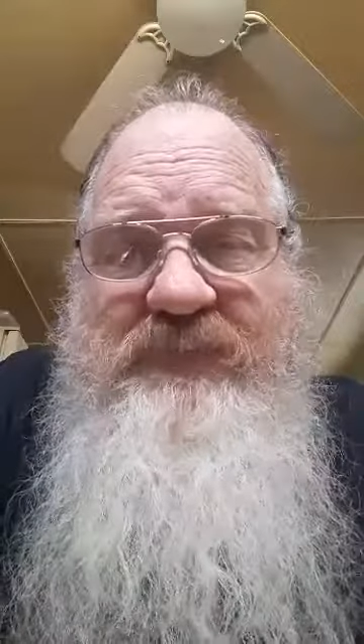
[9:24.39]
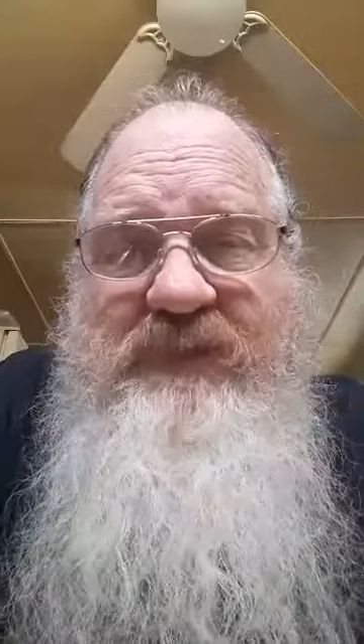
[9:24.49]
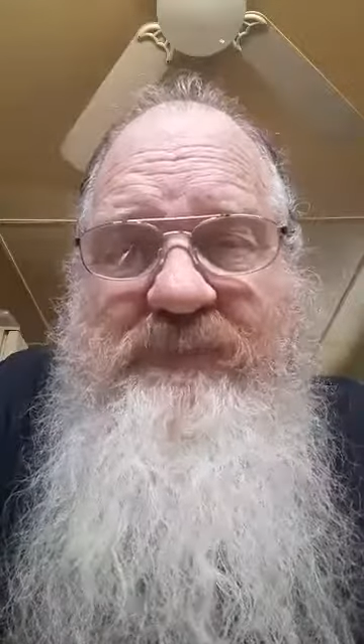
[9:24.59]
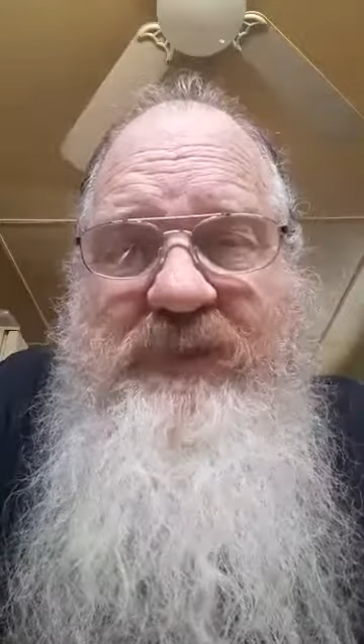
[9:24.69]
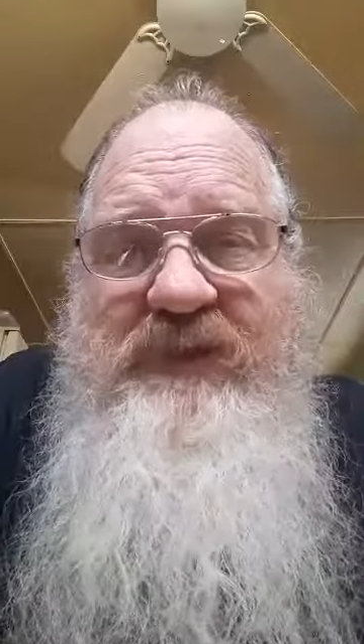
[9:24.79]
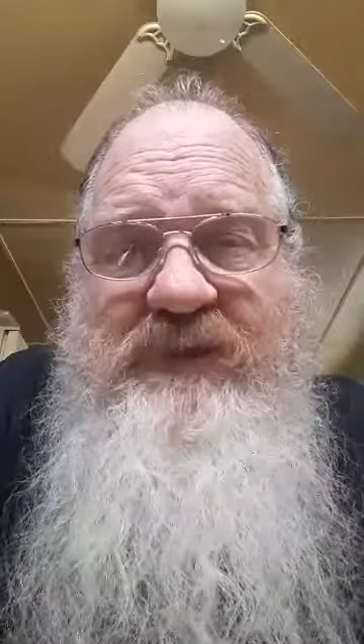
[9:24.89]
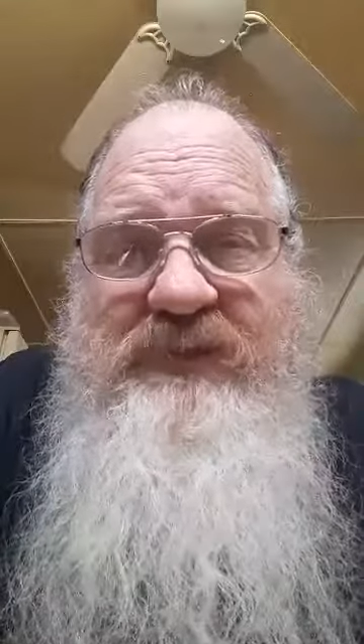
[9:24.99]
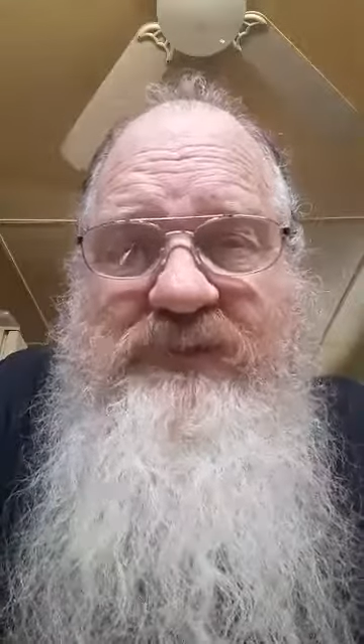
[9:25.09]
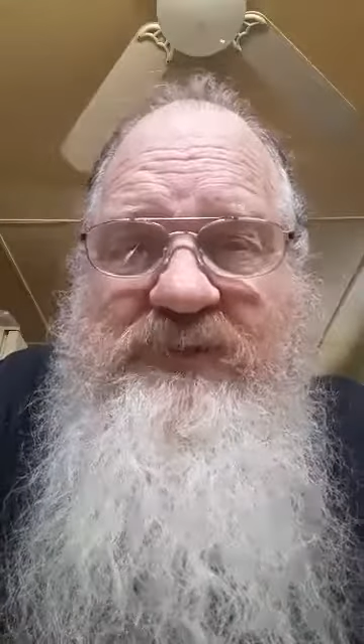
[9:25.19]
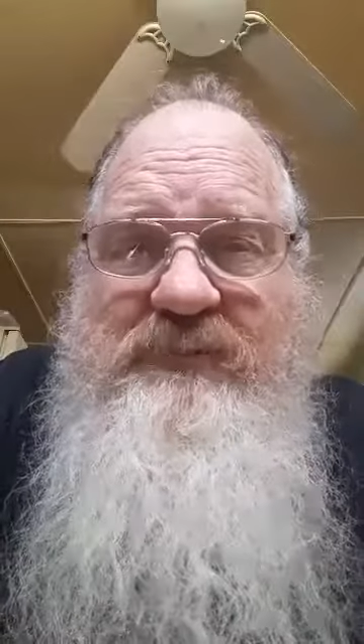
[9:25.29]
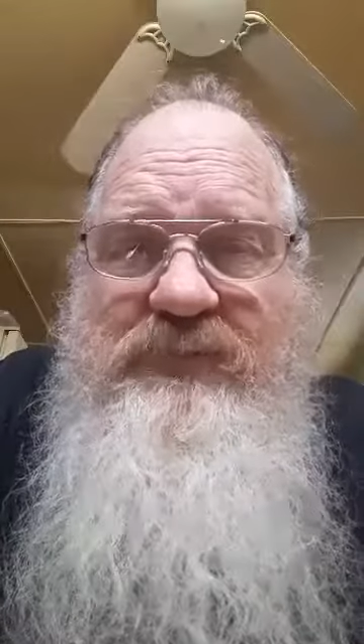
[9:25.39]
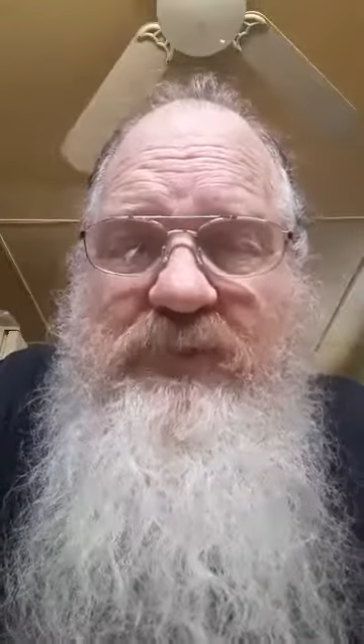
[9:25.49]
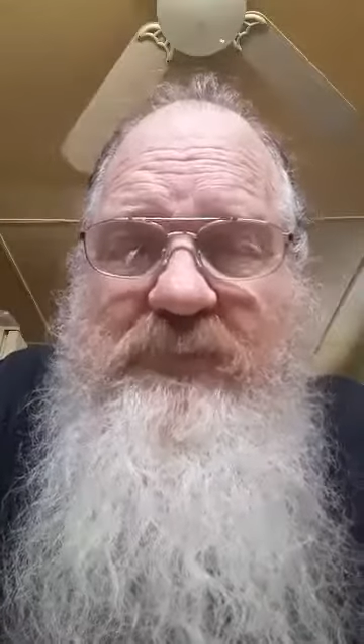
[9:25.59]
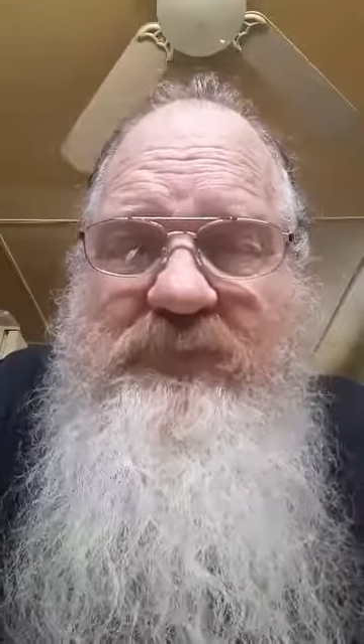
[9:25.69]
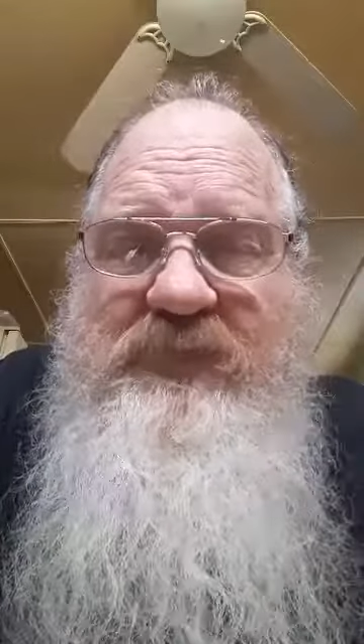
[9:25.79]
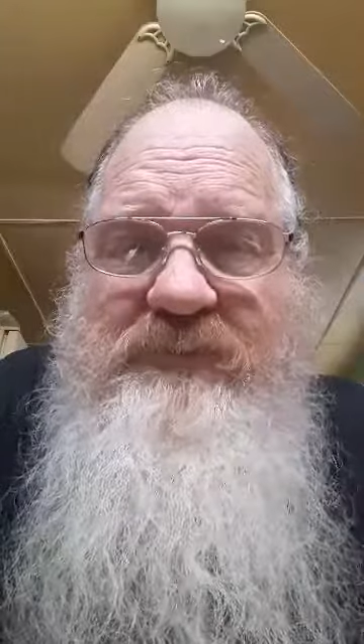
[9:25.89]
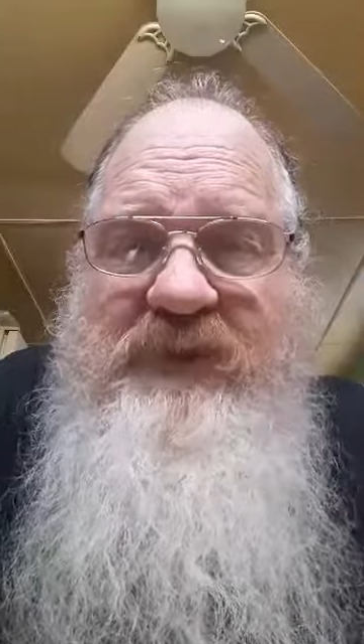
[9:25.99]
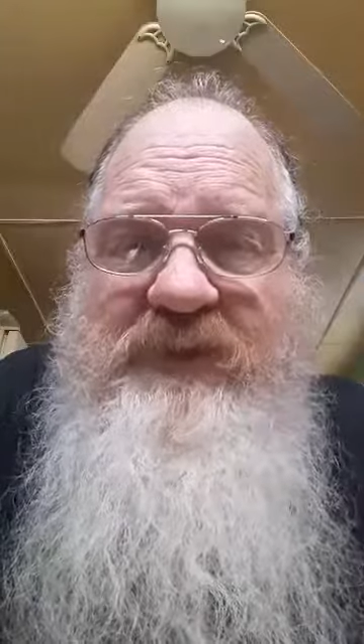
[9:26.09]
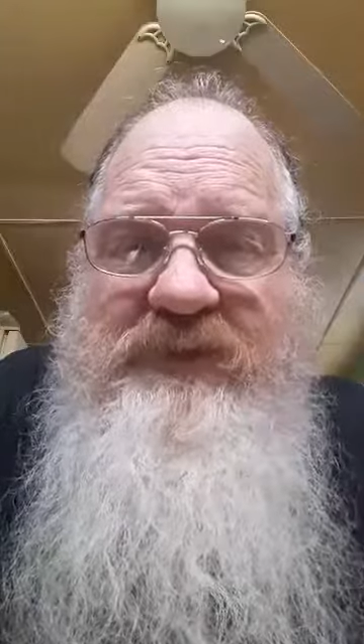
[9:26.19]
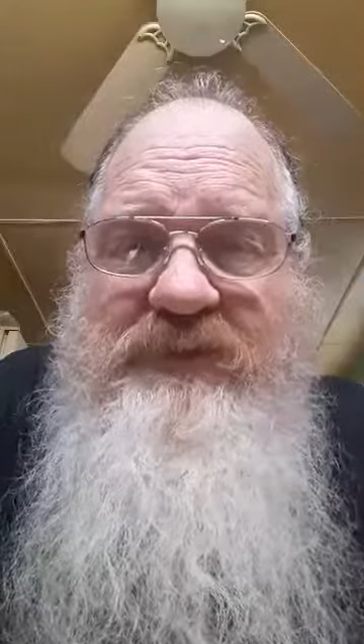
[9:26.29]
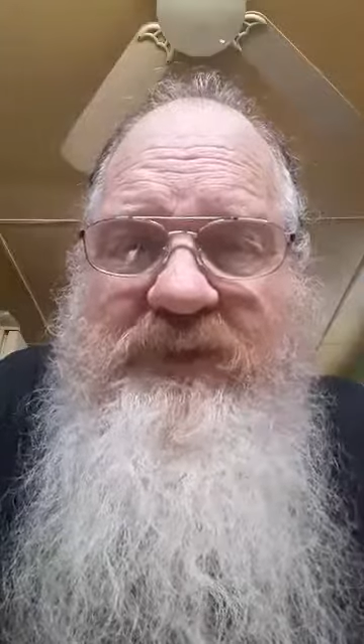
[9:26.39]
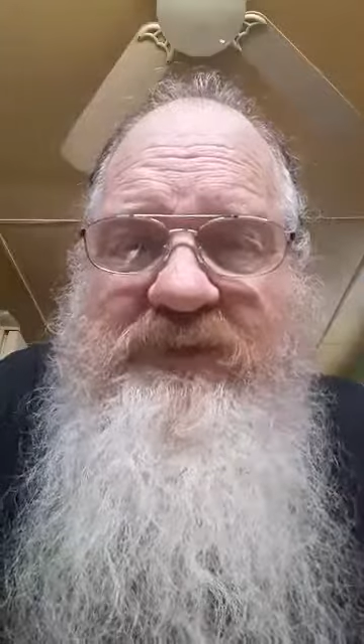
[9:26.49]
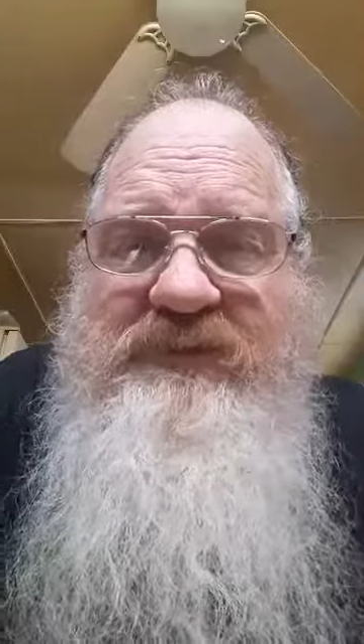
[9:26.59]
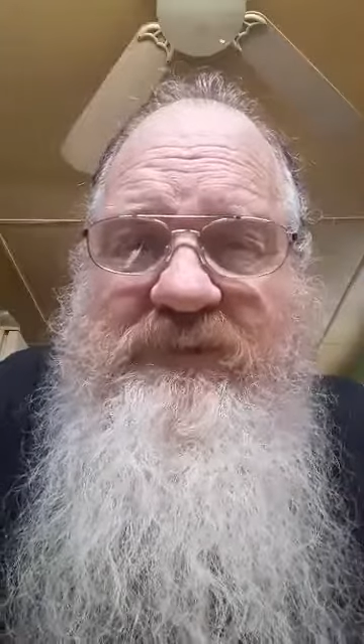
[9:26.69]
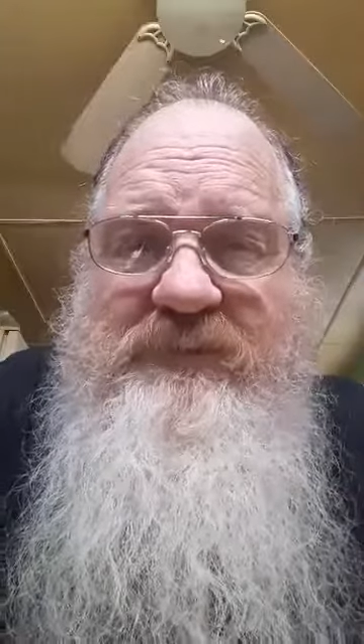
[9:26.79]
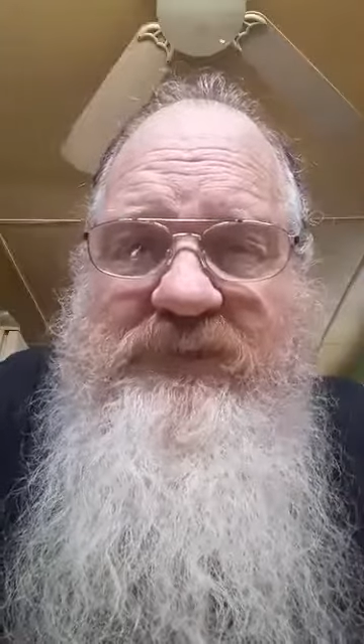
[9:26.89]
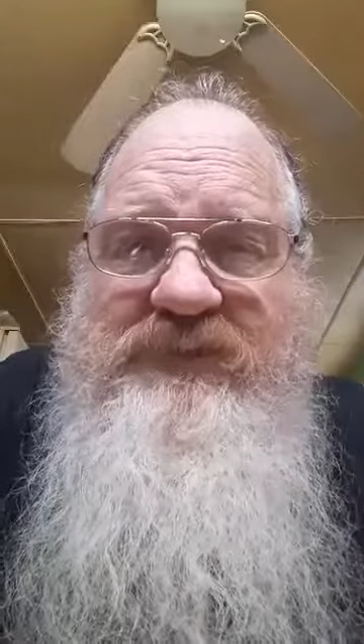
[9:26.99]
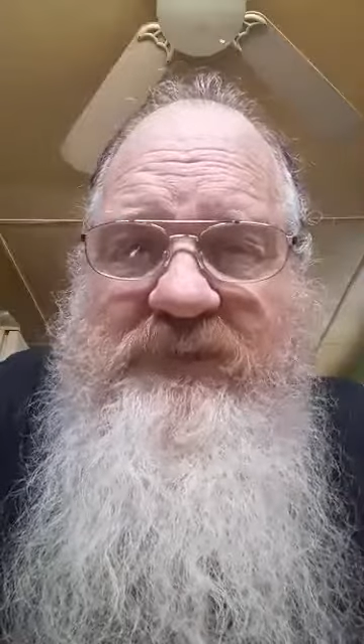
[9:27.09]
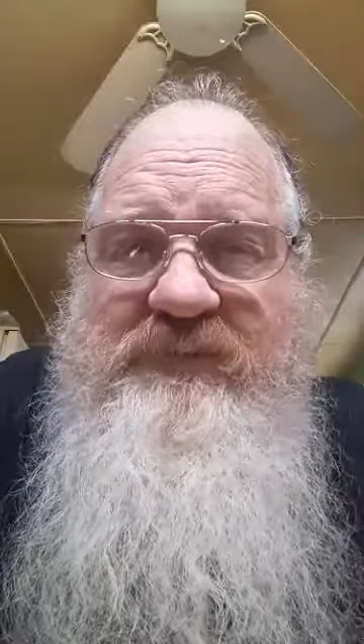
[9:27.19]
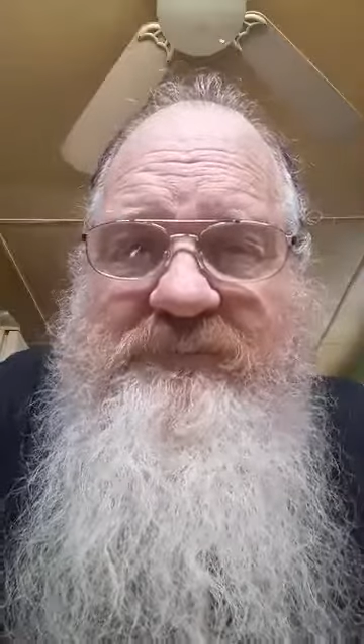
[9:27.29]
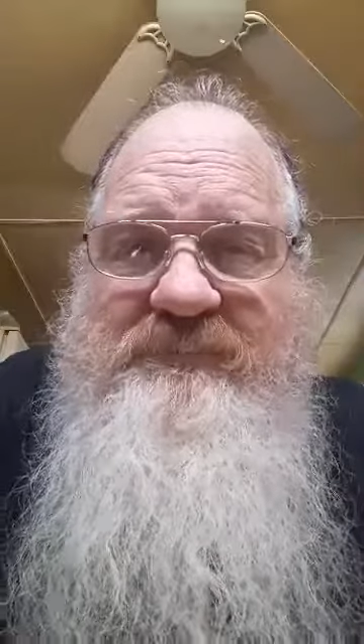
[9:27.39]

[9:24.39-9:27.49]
to beat you some more to beat you into submission